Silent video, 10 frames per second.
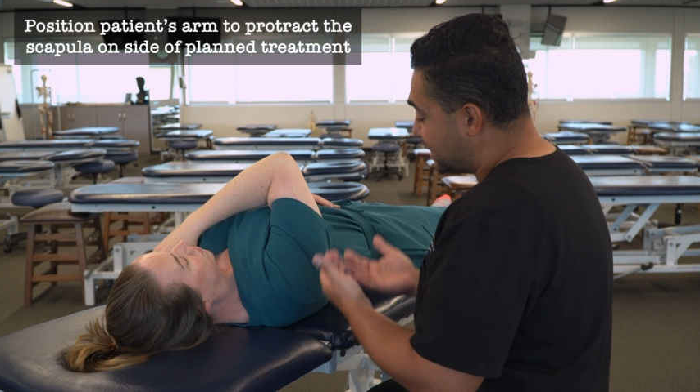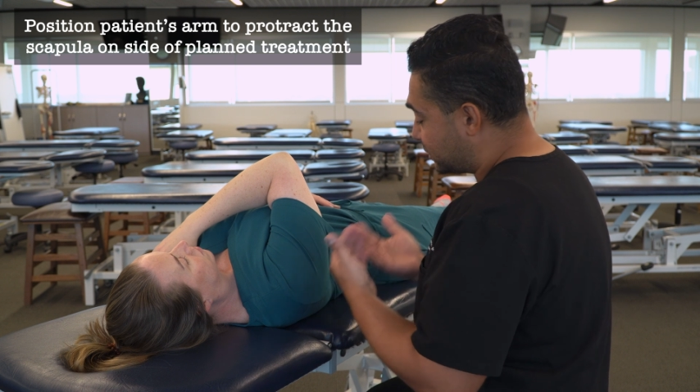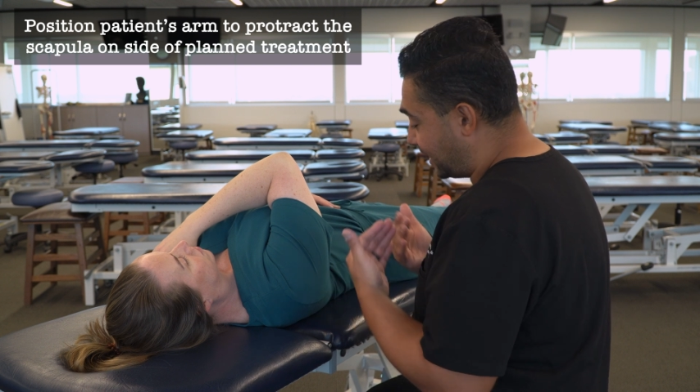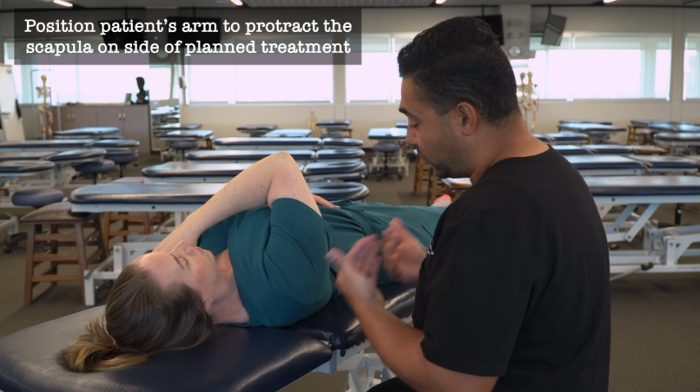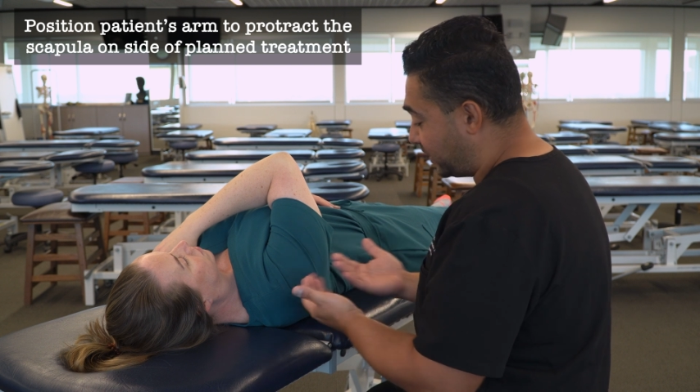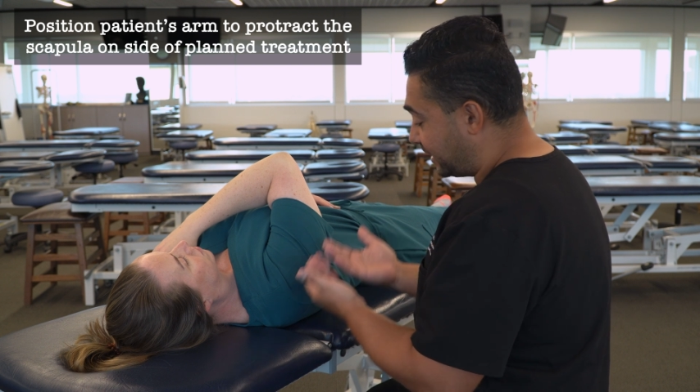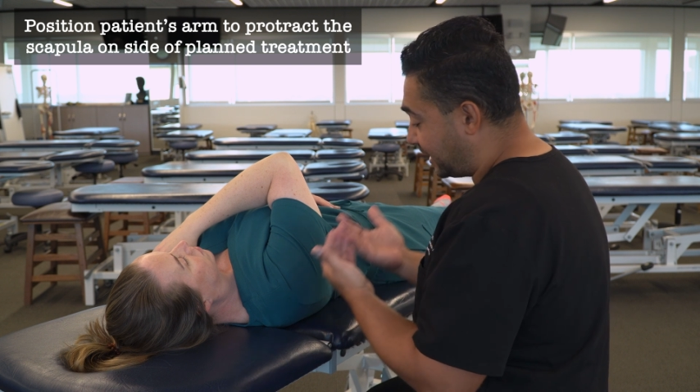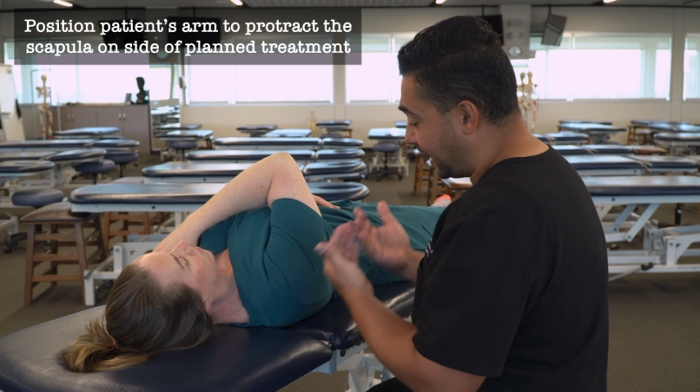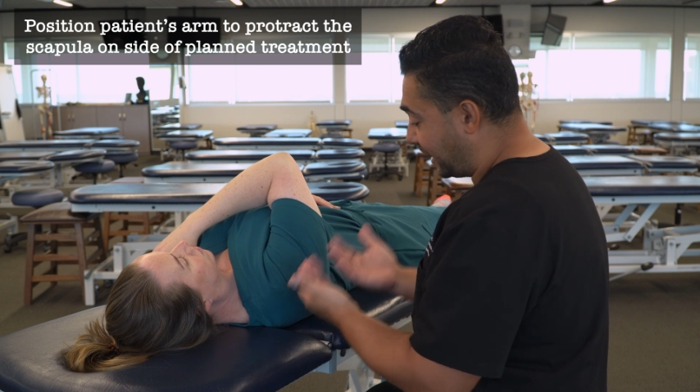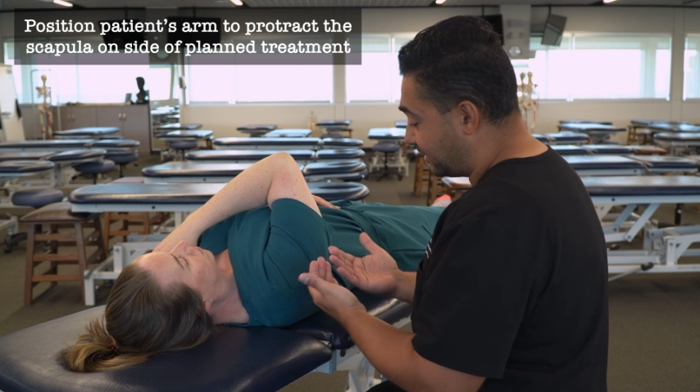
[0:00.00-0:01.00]
so that we
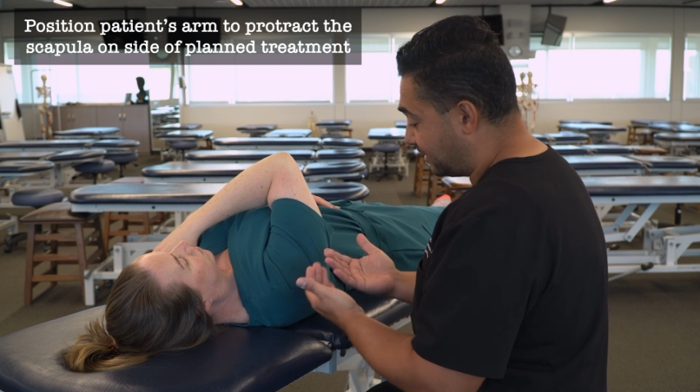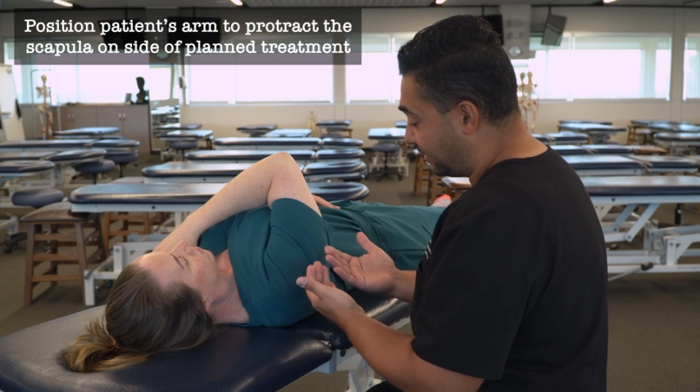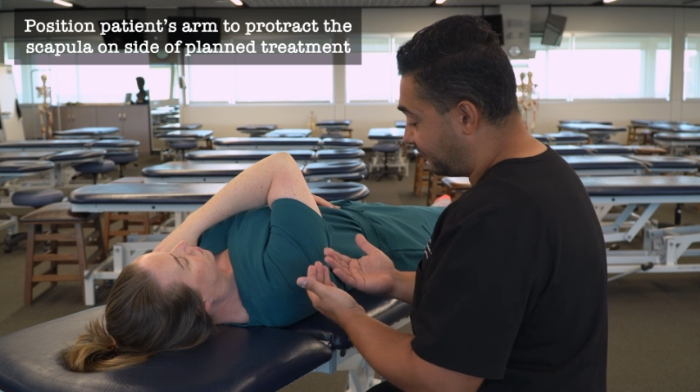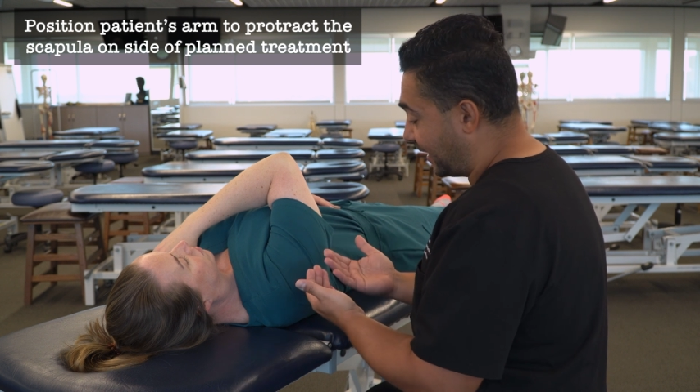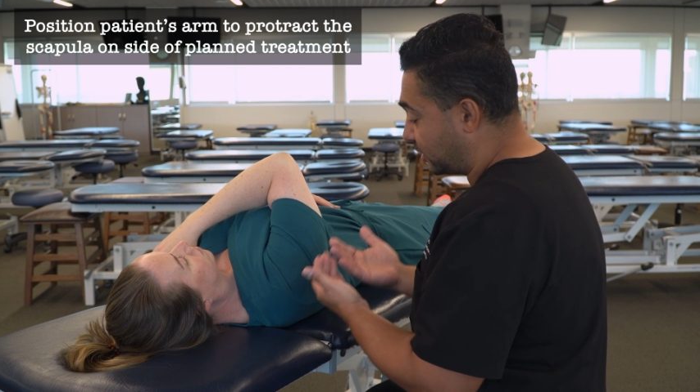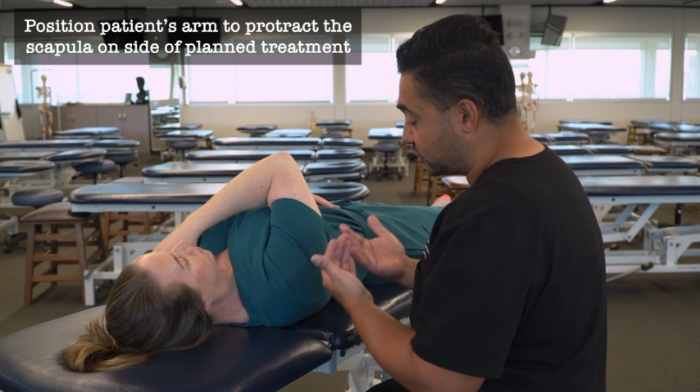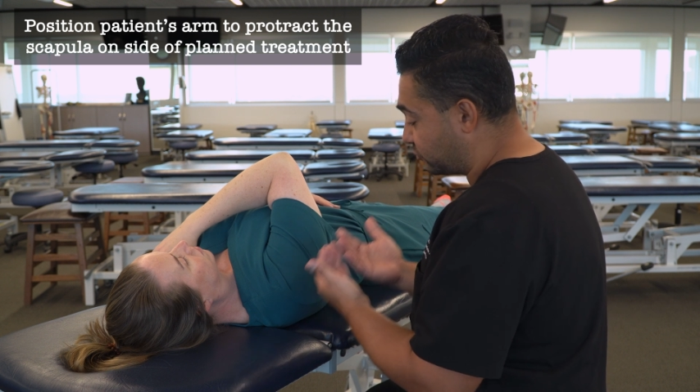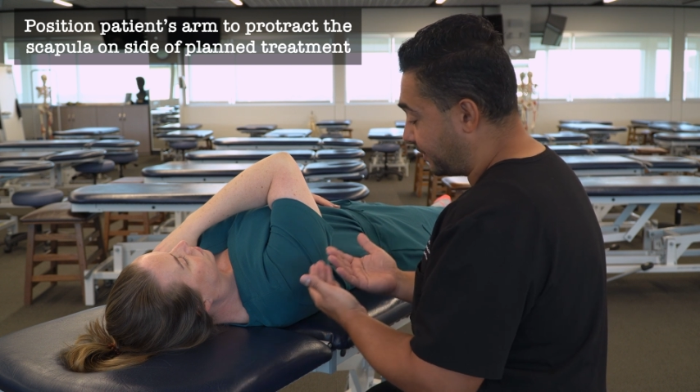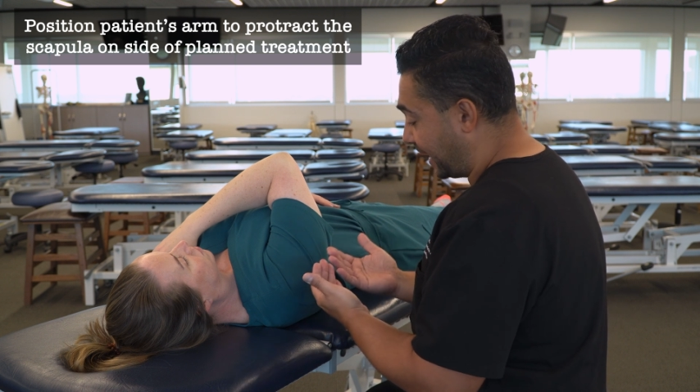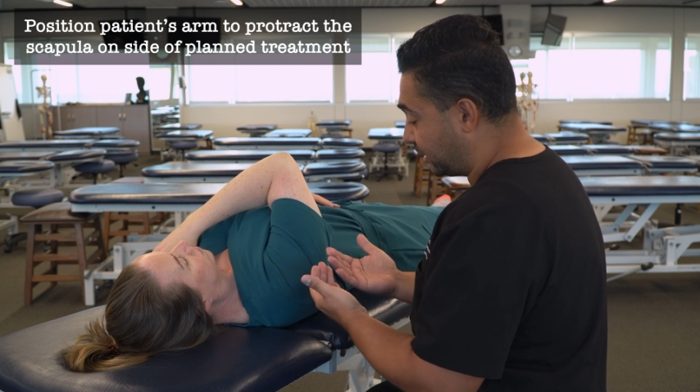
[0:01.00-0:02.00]
can find those
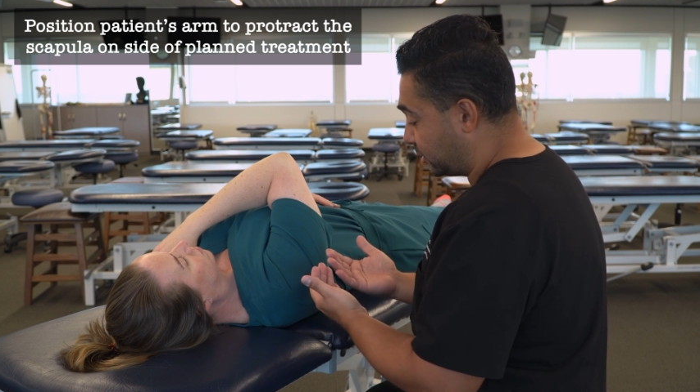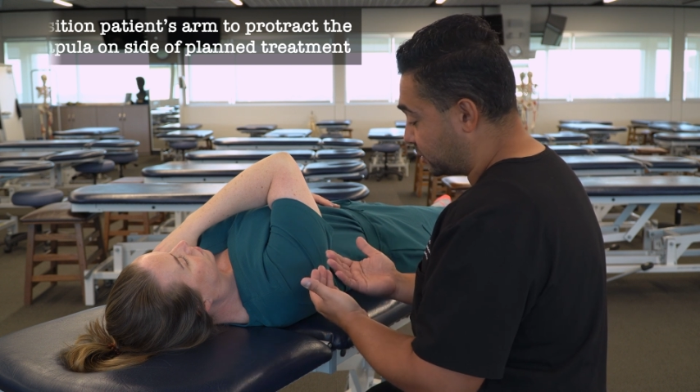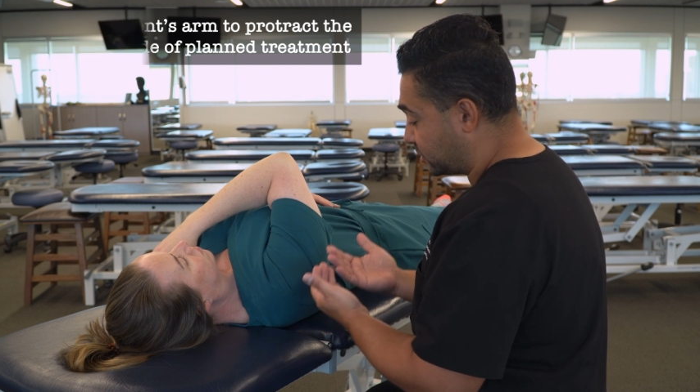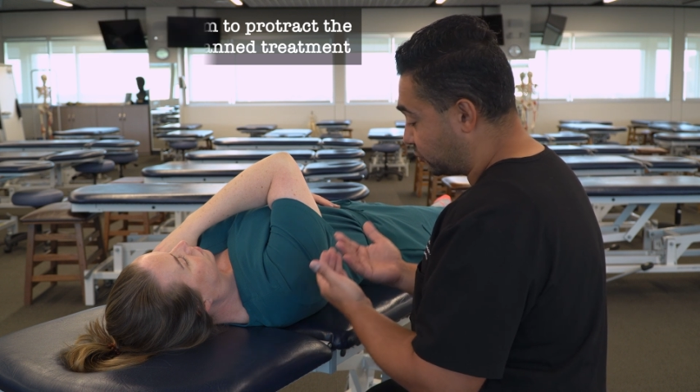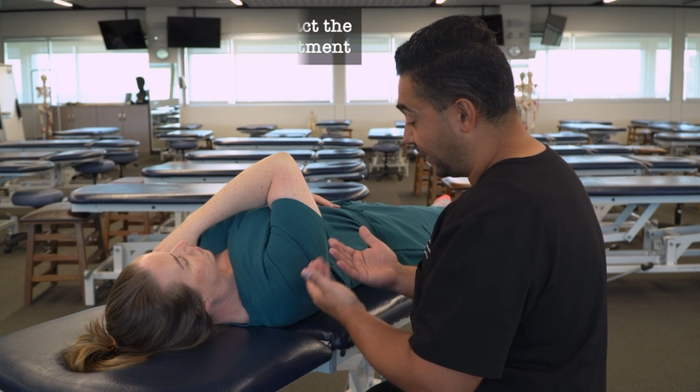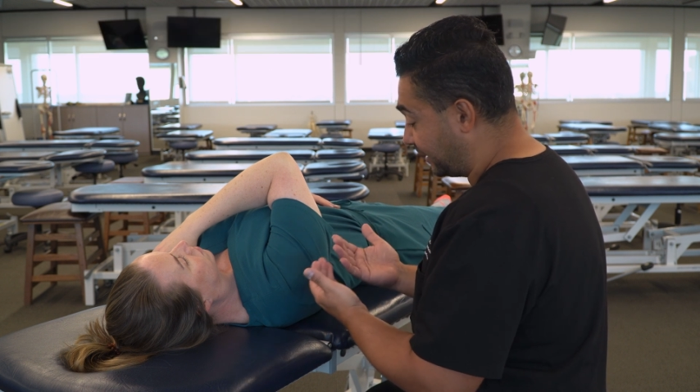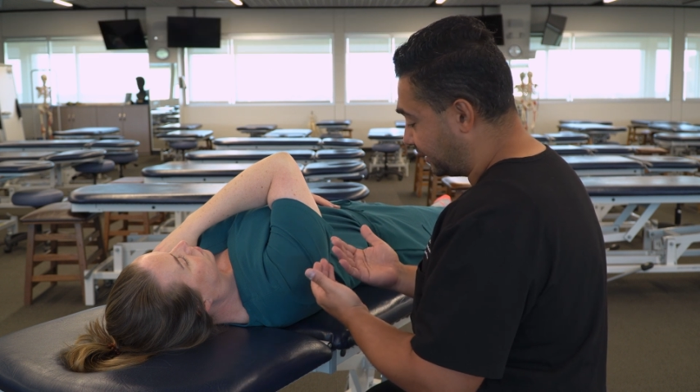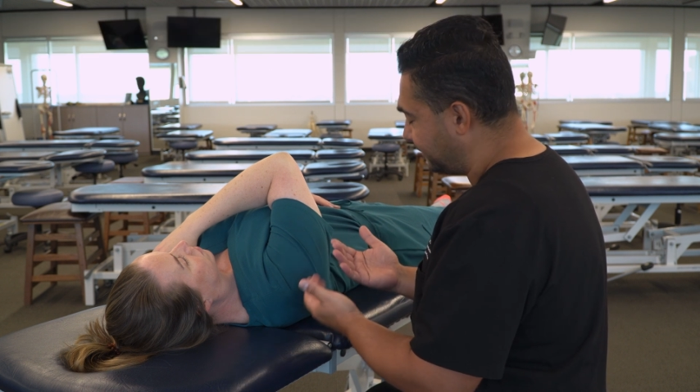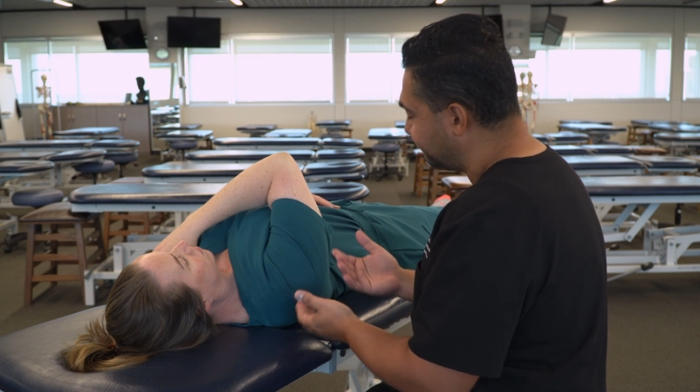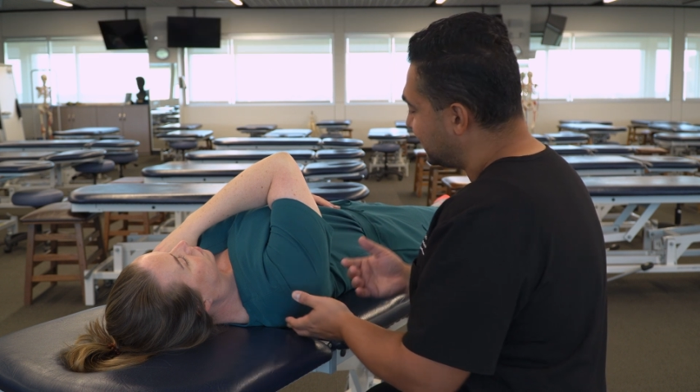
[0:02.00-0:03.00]
rib angles
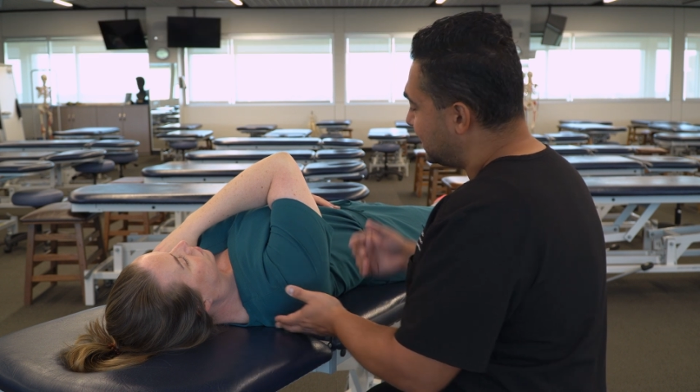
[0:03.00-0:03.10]
readily.